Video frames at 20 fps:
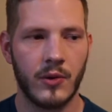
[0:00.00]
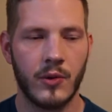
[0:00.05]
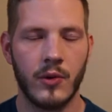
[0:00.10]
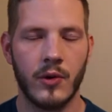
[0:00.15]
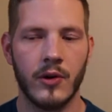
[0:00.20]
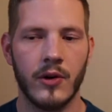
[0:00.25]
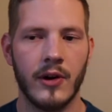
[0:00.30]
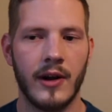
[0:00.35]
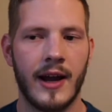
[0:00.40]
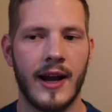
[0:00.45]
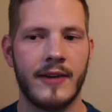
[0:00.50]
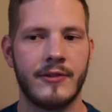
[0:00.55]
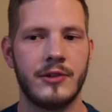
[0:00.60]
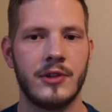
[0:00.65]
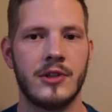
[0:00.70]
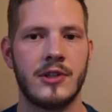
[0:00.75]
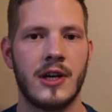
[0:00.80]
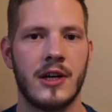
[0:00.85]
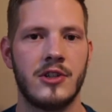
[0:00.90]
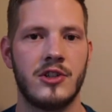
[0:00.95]
or
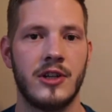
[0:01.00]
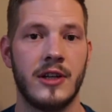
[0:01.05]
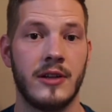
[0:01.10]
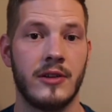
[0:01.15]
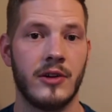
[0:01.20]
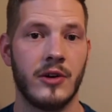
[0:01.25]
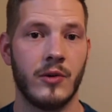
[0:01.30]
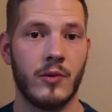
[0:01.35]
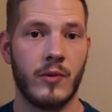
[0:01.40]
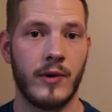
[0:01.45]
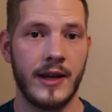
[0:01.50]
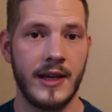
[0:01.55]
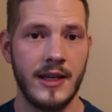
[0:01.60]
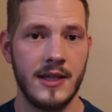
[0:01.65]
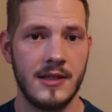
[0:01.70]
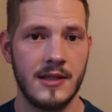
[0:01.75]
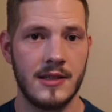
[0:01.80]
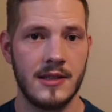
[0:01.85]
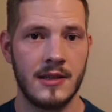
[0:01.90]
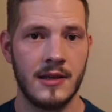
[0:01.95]
after touching their
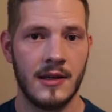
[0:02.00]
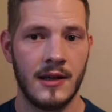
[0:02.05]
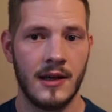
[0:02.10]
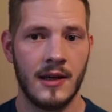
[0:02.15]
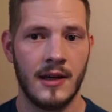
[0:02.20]
waste,